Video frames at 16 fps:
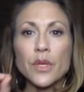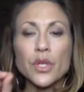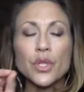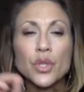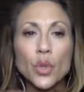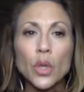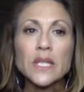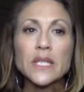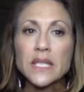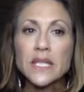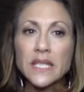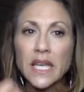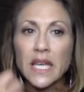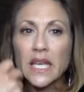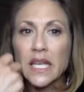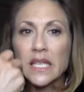your
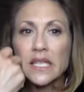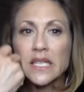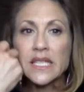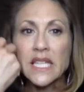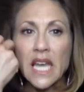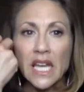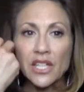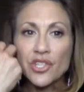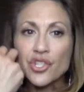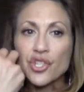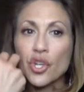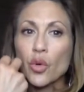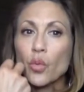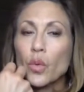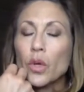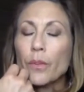skin
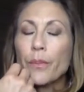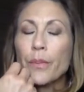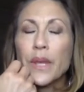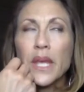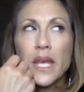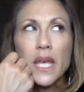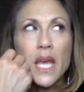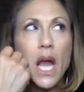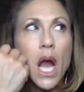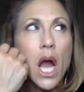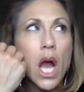texture will be